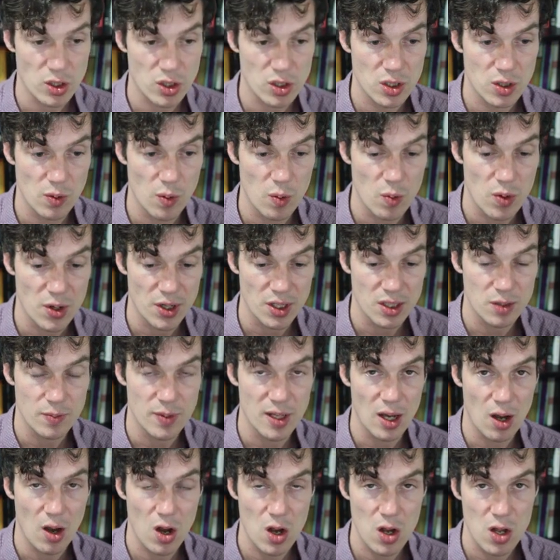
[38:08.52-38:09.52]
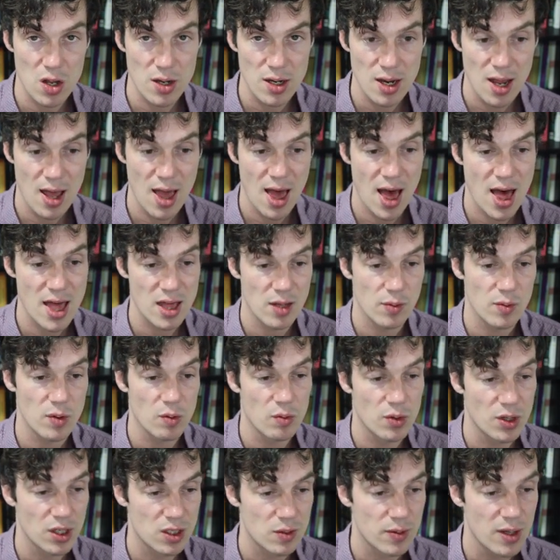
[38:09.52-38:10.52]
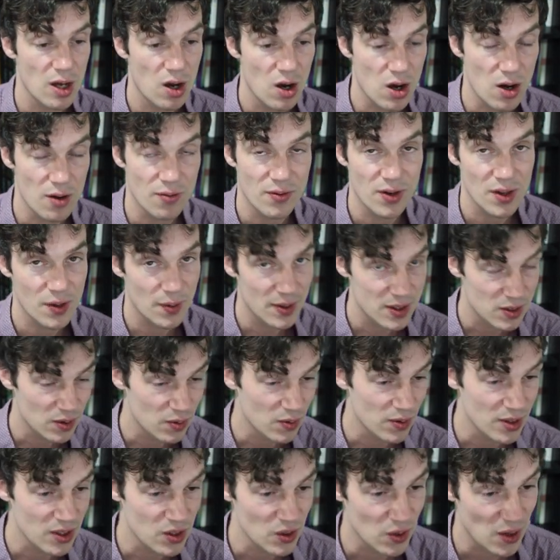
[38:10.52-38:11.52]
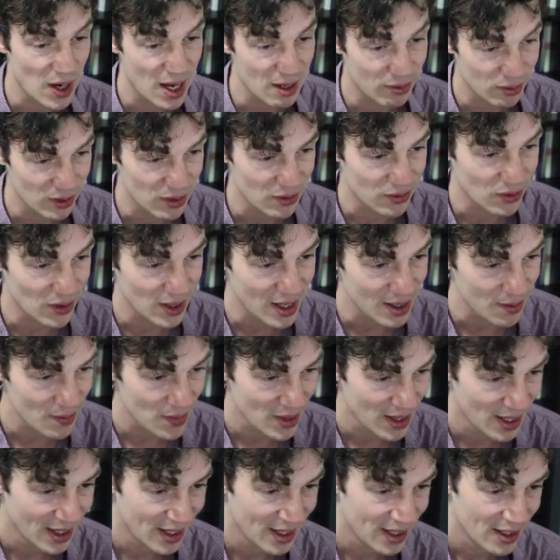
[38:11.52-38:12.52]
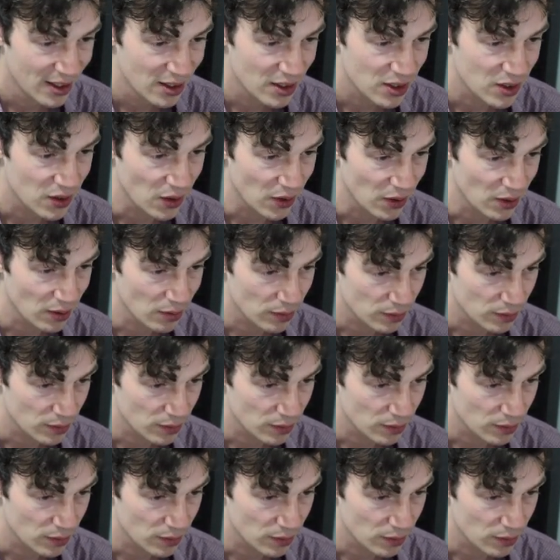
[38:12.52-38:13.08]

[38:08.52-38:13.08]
So we want it to be on, and then we want it to be off. Otherwise we'd redraw every frame. So